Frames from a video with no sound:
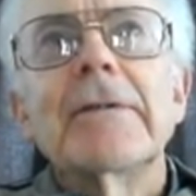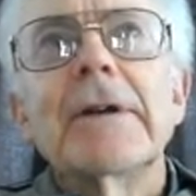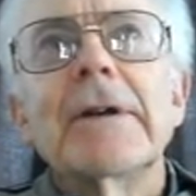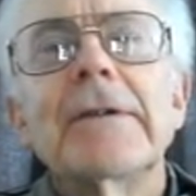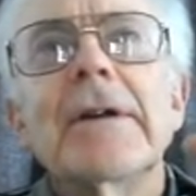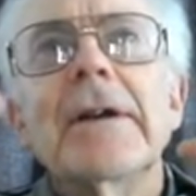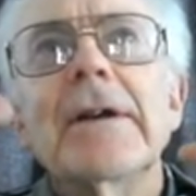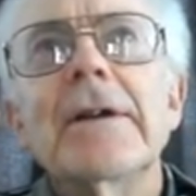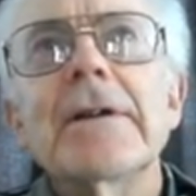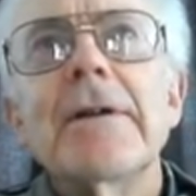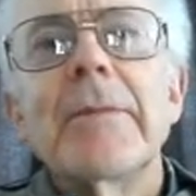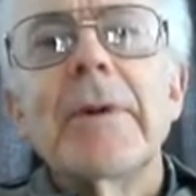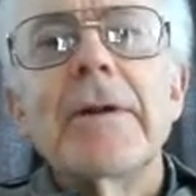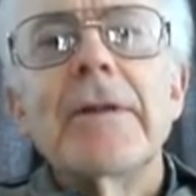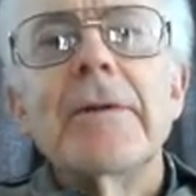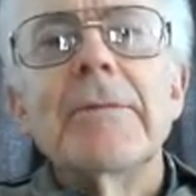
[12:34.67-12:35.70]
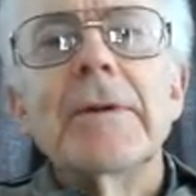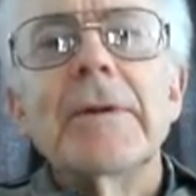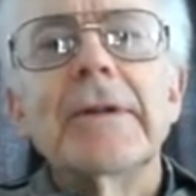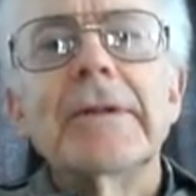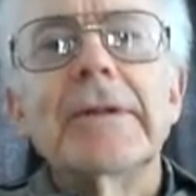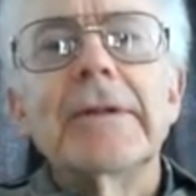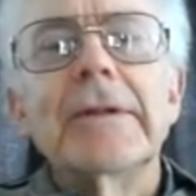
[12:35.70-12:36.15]
that's hidden by the
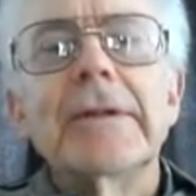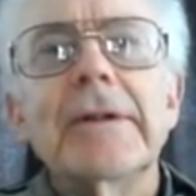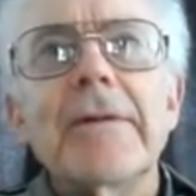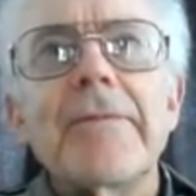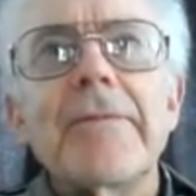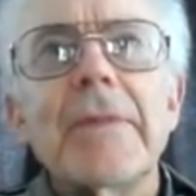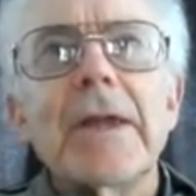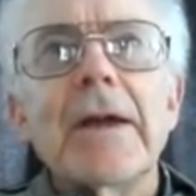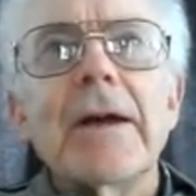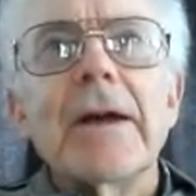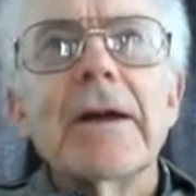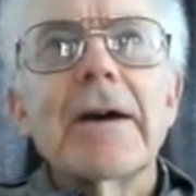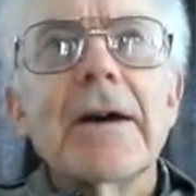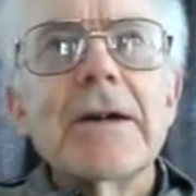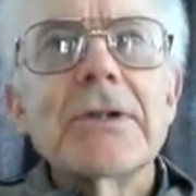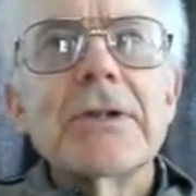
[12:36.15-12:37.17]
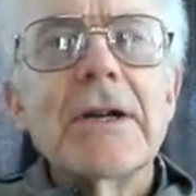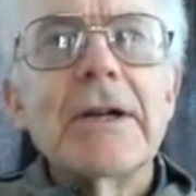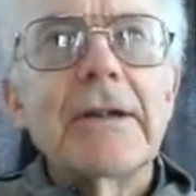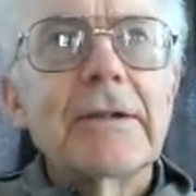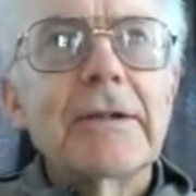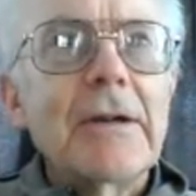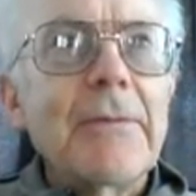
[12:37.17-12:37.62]
mists. And
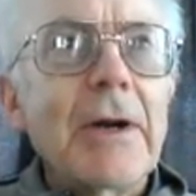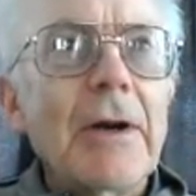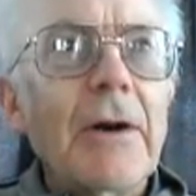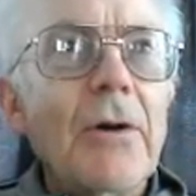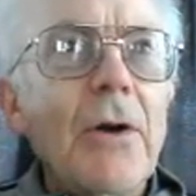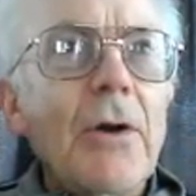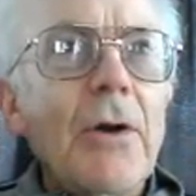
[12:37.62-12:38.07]
occasionally, somehow,